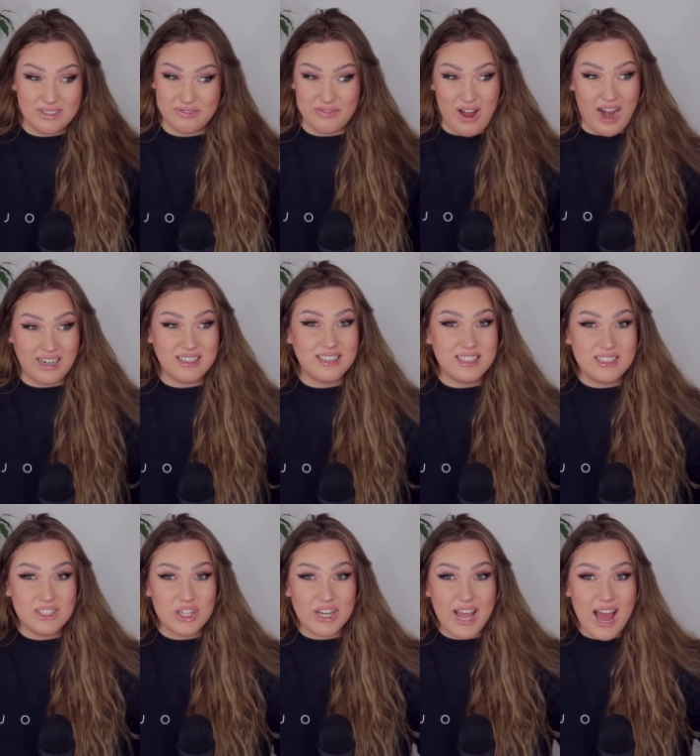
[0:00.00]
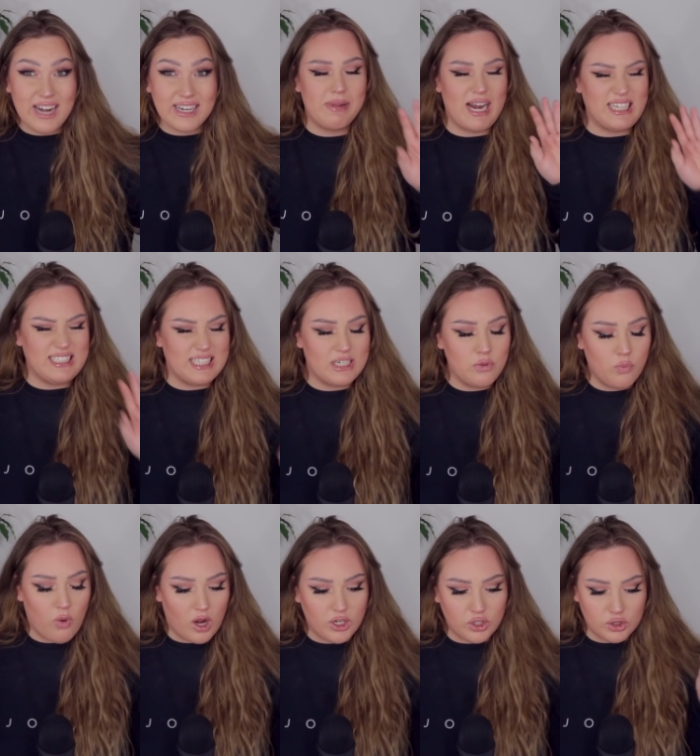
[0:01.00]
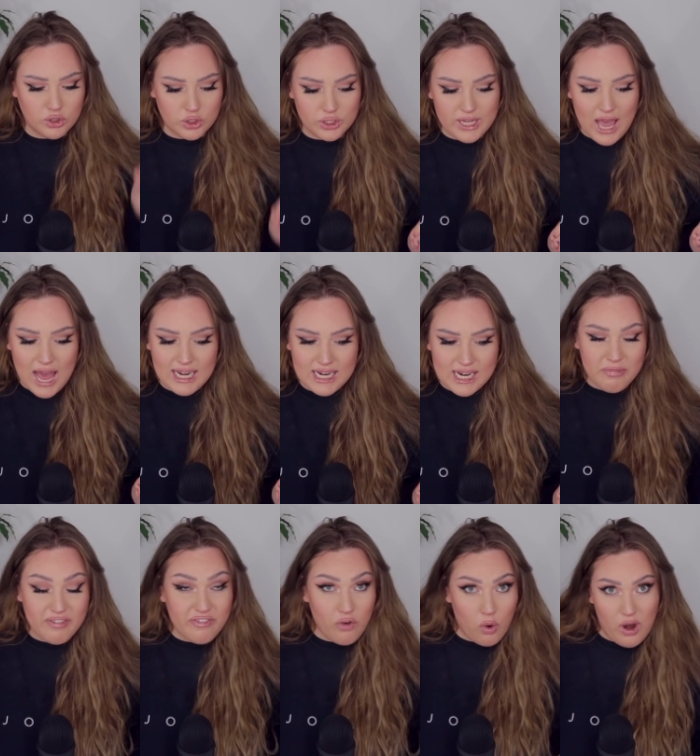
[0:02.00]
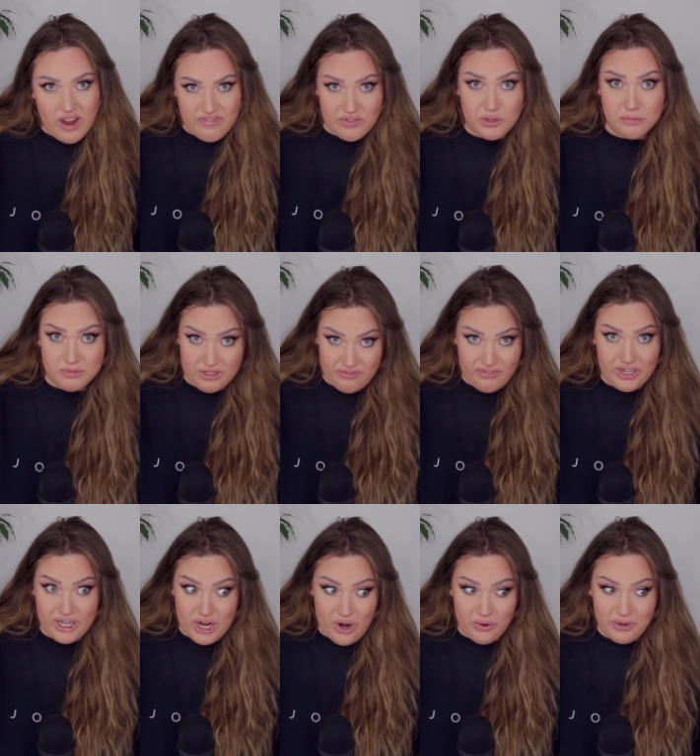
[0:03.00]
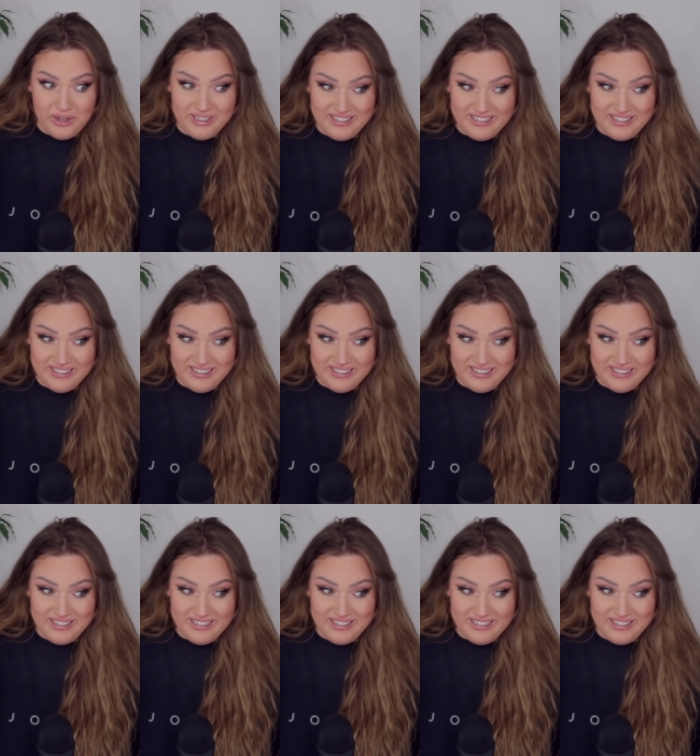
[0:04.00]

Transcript: finally look at it, but I didn't want to look at it before I filmed the video.